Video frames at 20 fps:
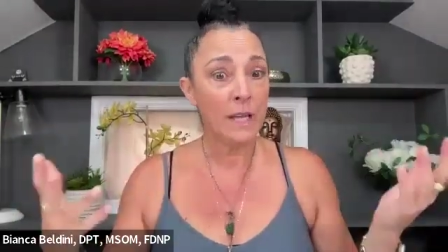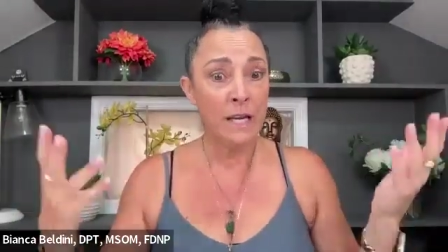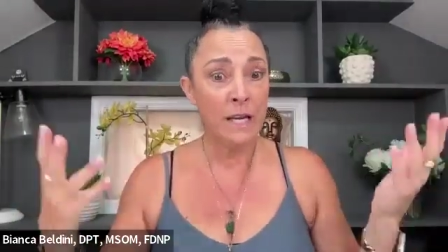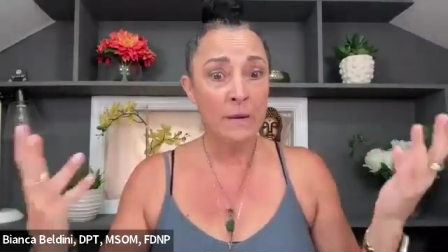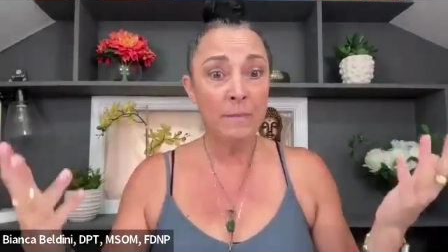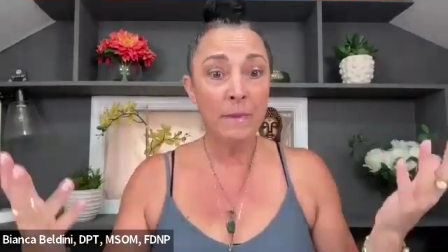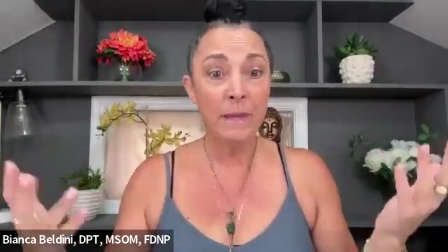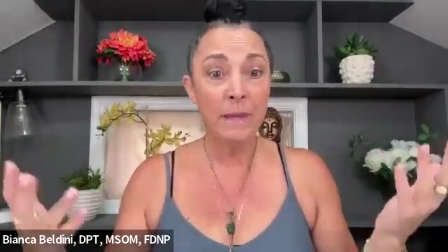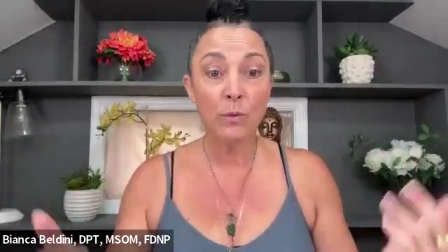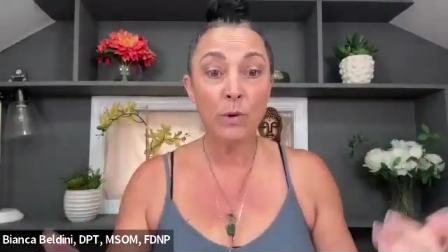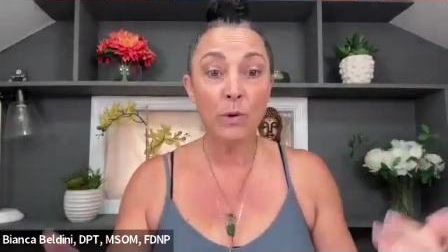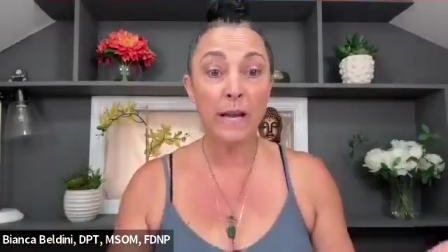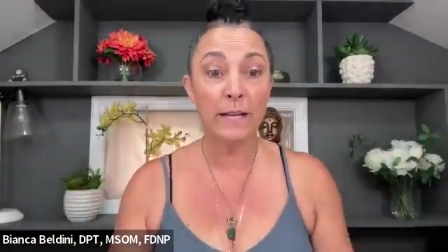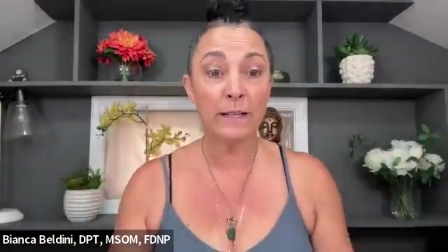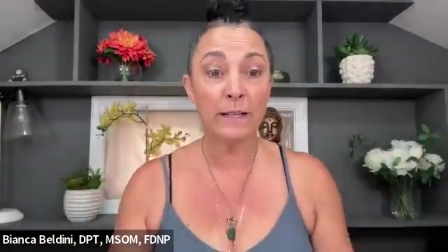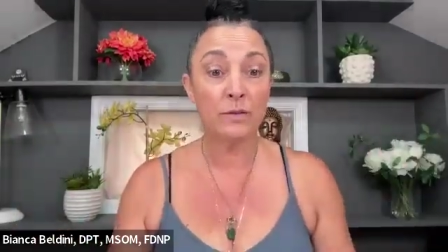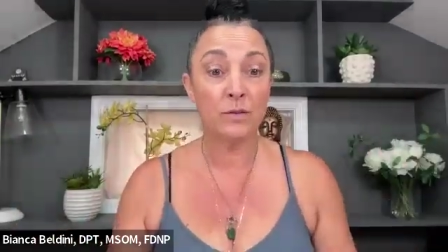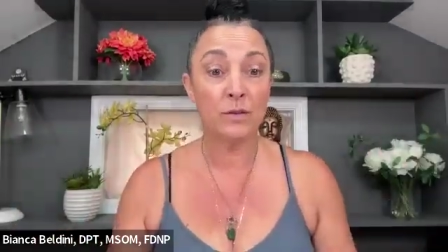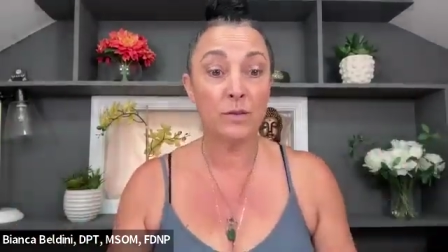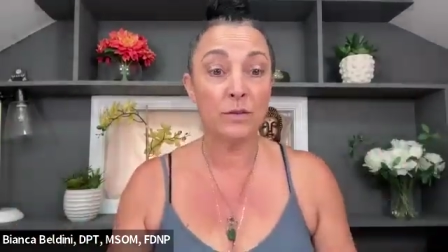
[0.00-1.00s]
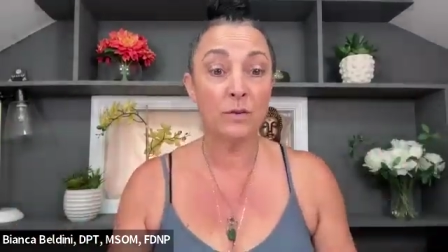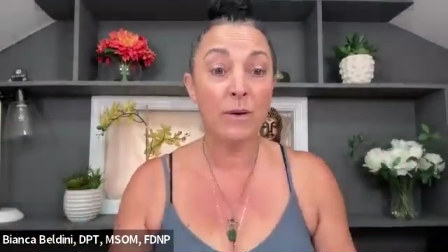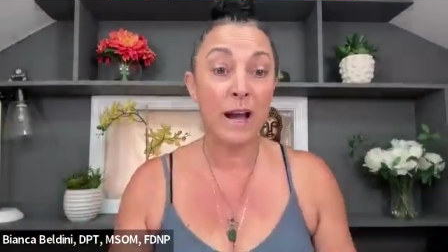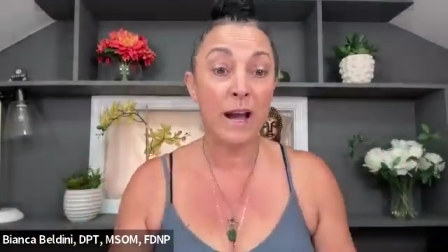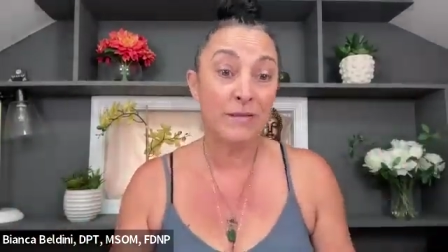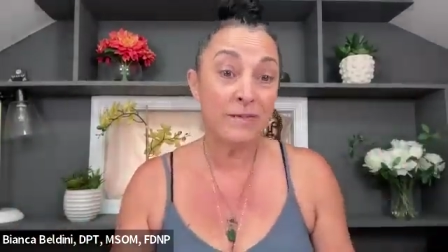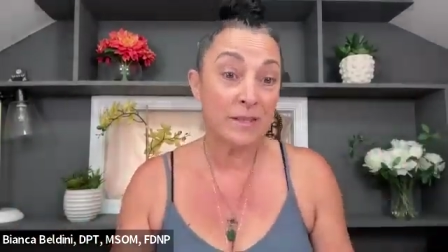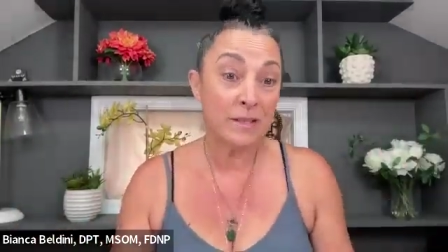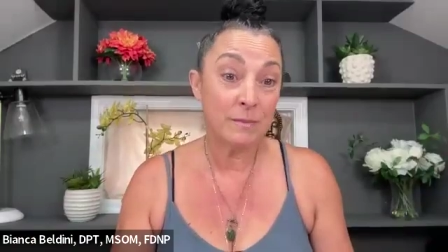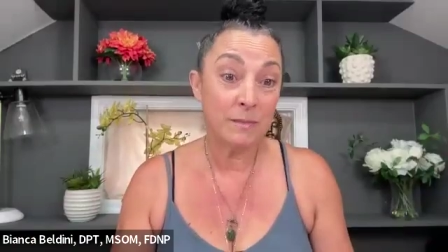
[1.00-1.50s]
and I'm like, well, I do
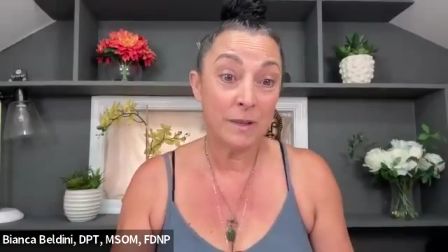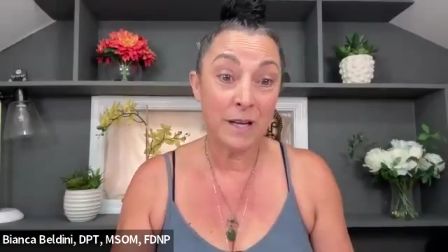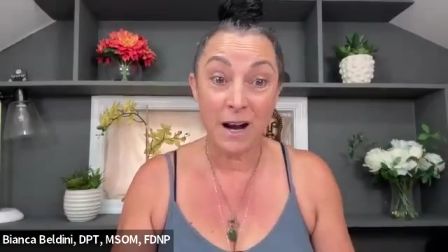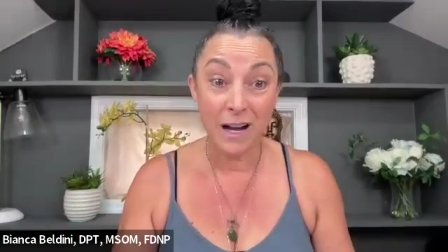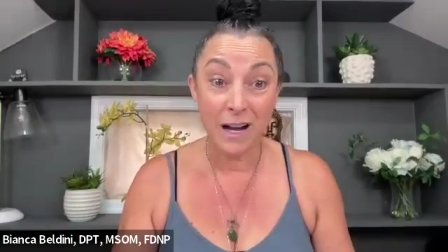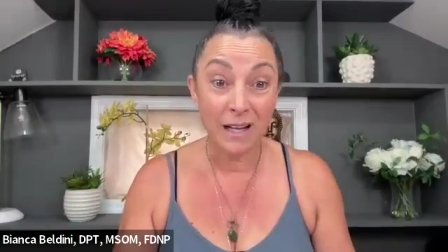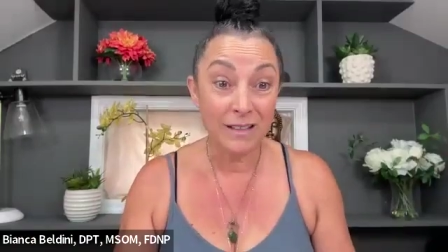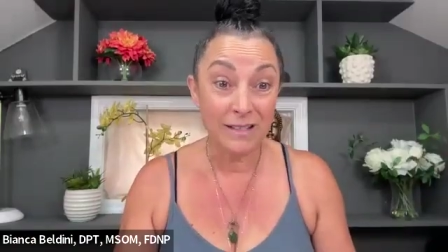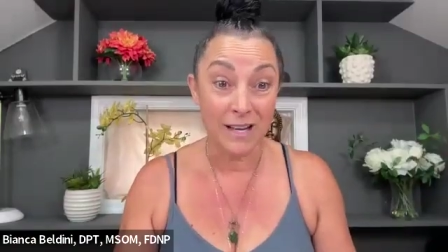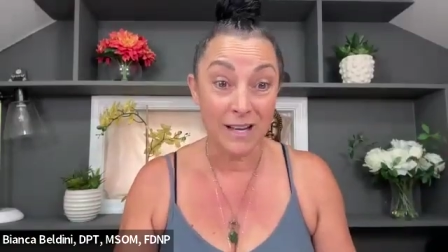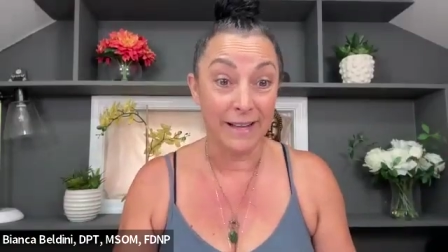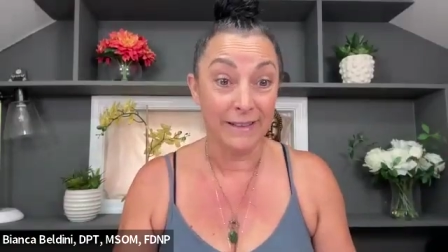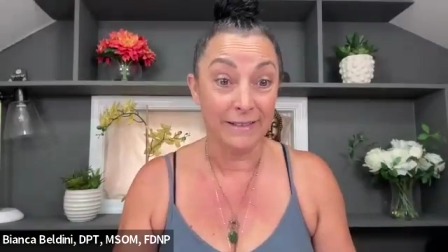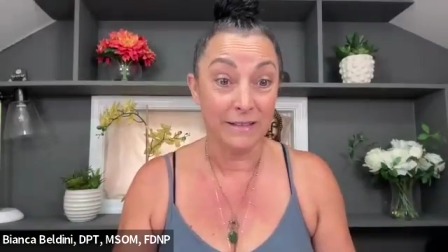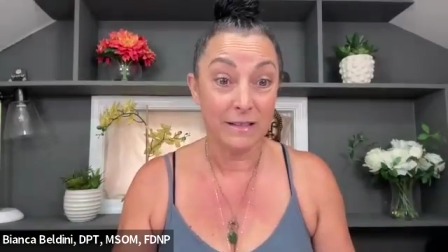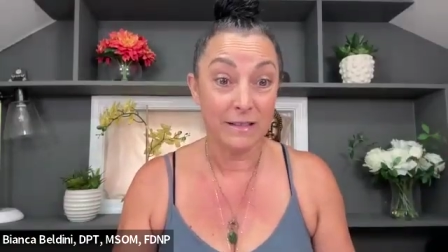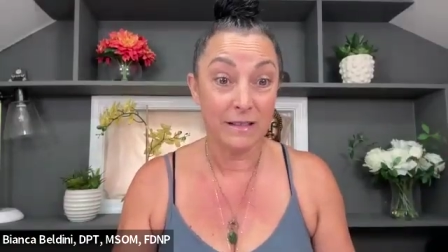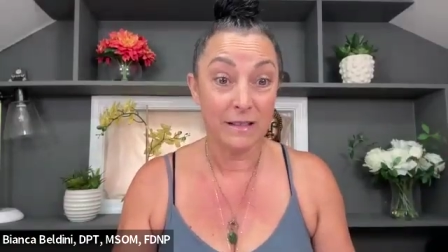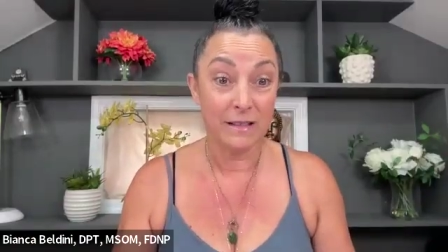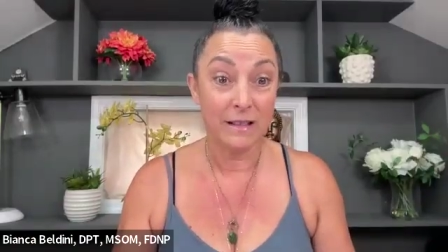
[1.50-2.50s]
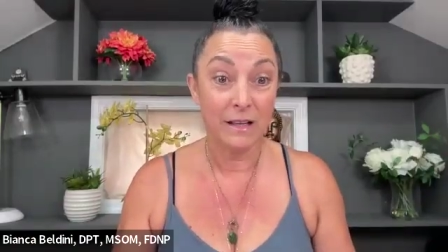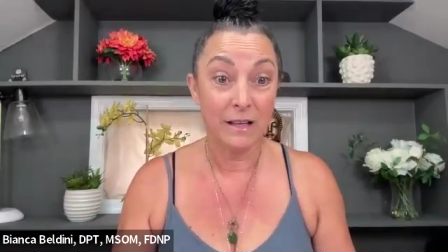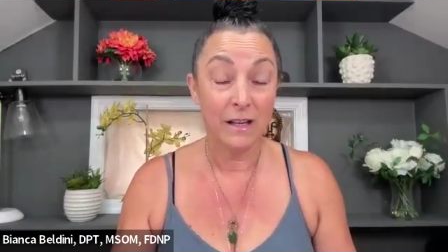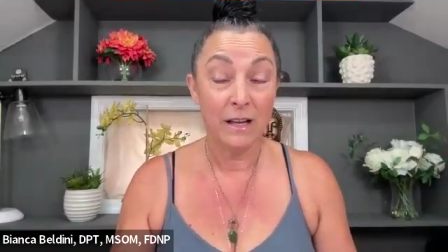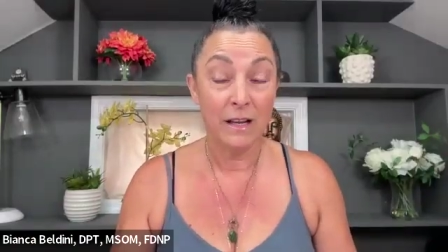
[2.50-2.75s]
have some content.